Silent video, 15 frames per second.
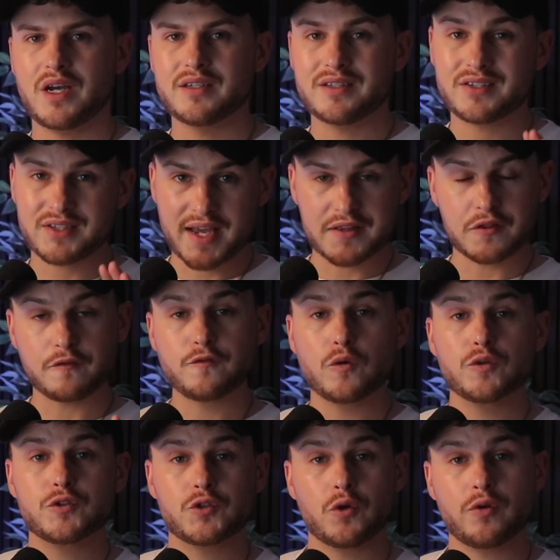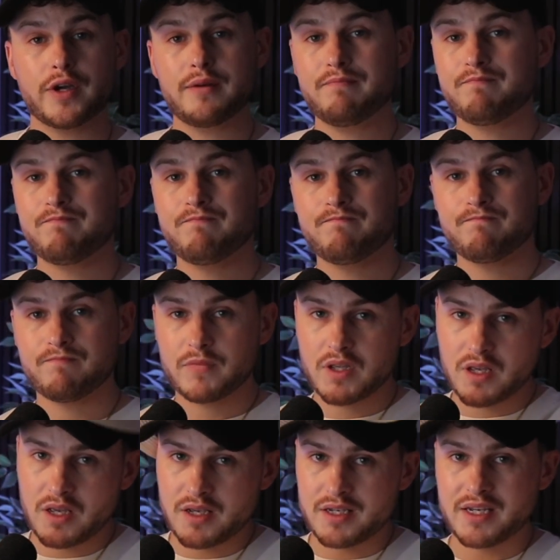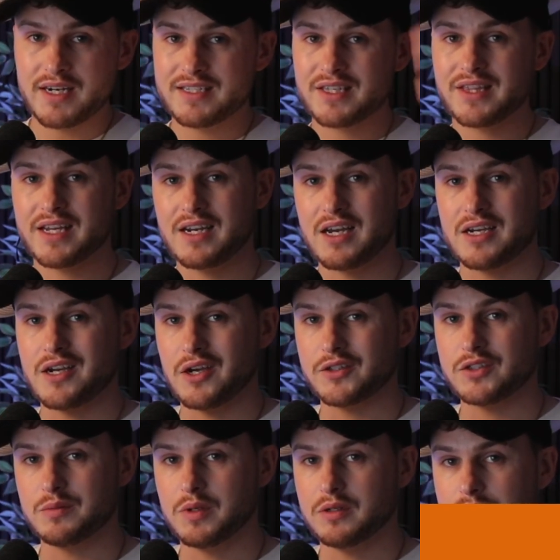understand the full story, you need to think like a customer.